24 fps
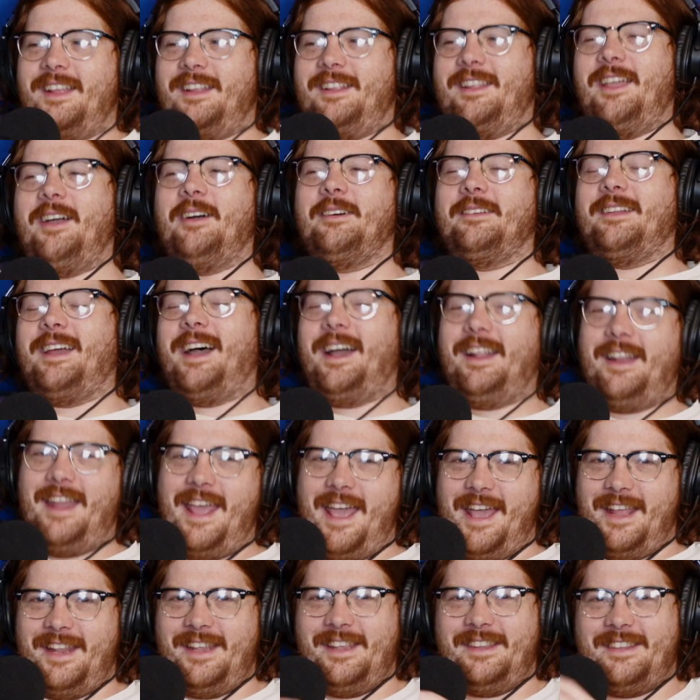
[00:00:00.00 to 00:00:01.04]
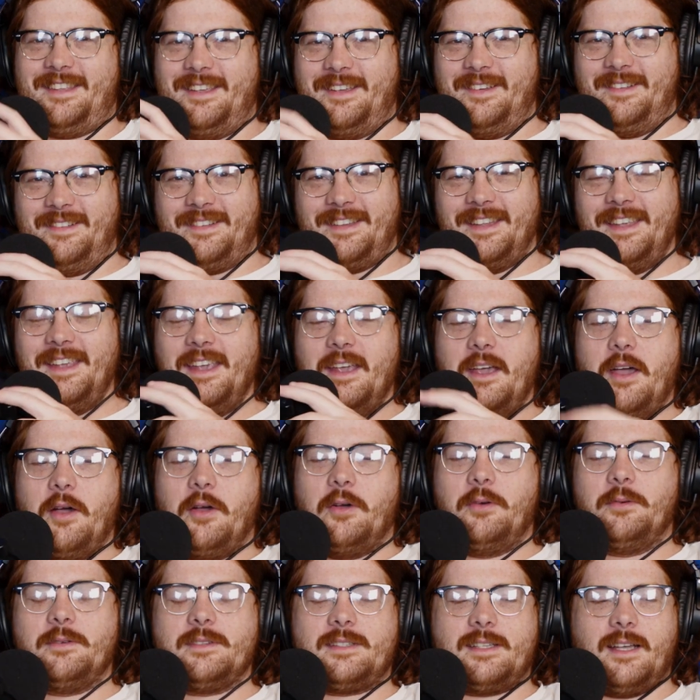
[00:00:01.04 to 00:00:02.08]
no, not natty, dude. Who
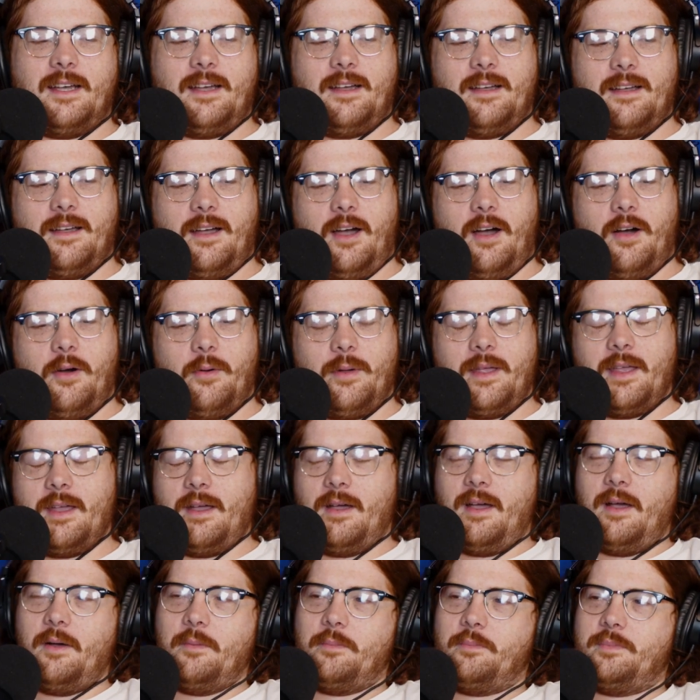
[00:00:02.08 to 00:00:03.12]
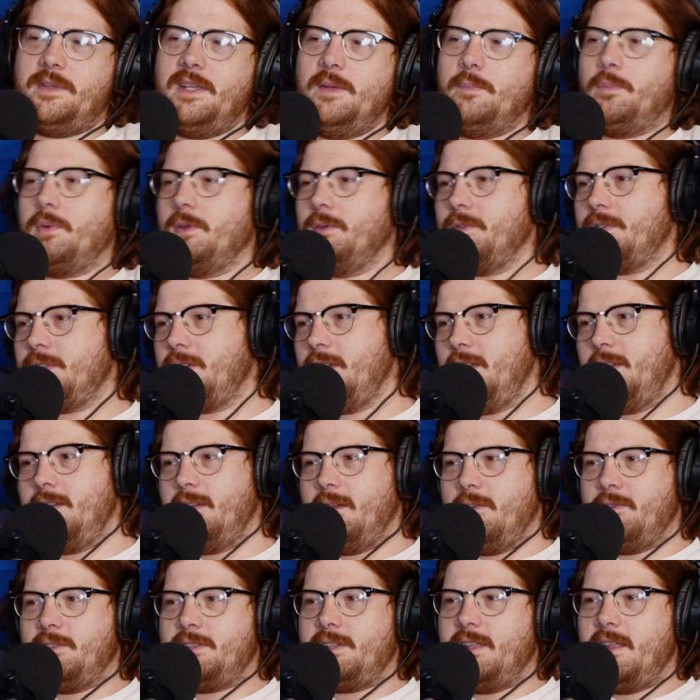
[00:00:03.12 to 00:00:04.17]
was Deep Blue Sea? You ever see